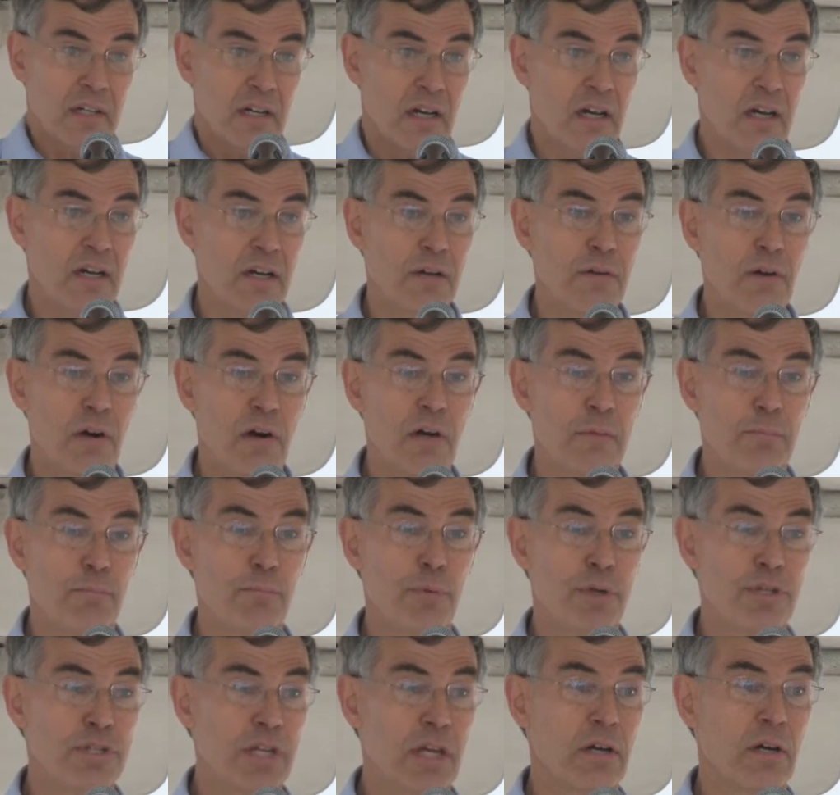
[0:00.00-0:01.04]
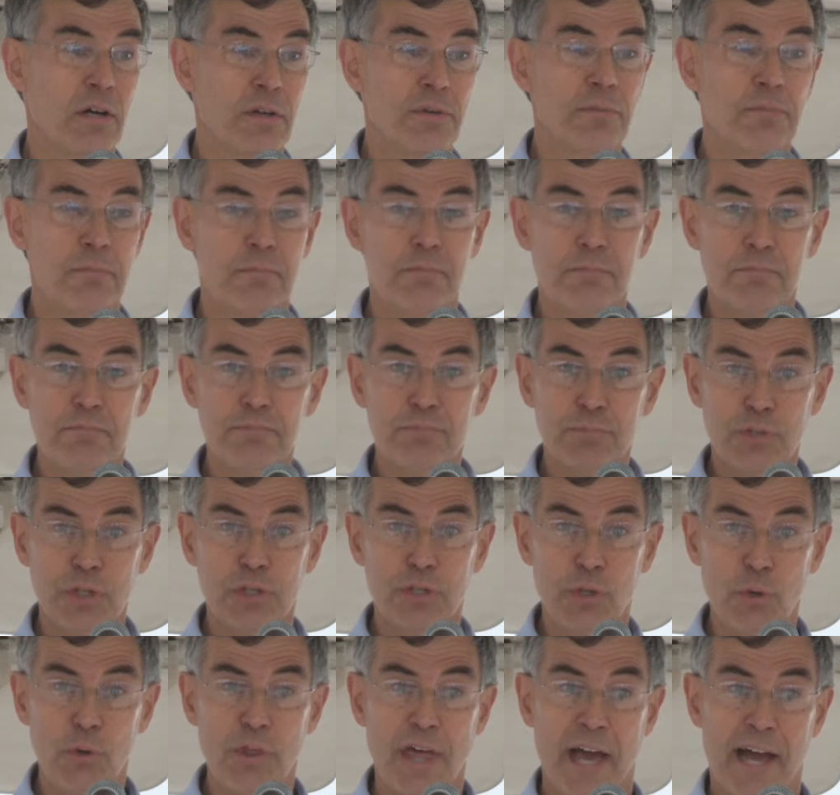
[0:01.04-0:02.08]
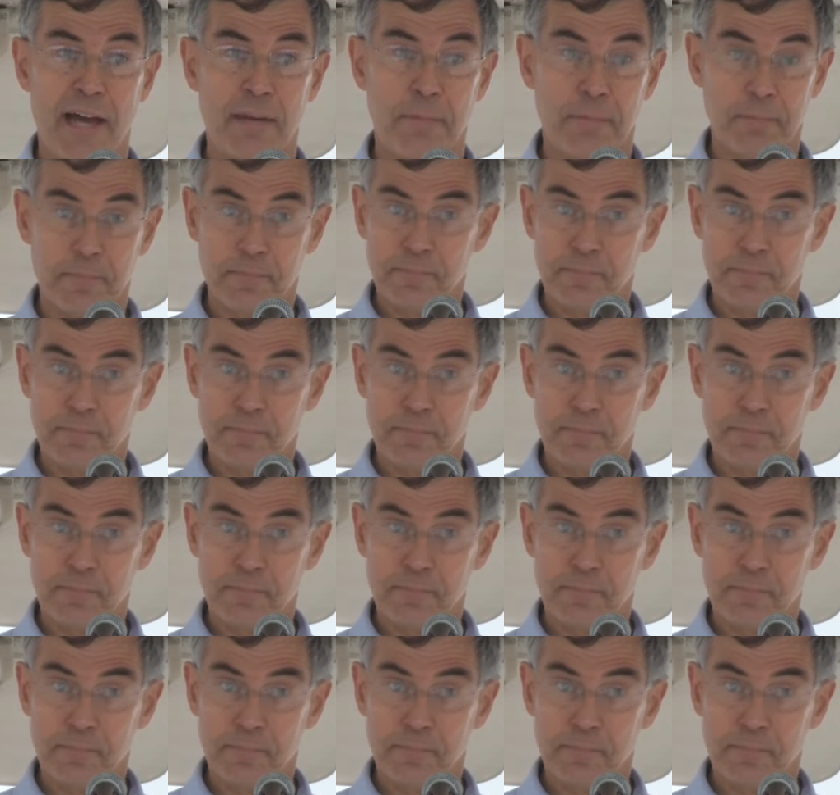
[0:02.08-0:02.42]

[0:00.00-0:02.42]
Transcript: on Brazil to do that.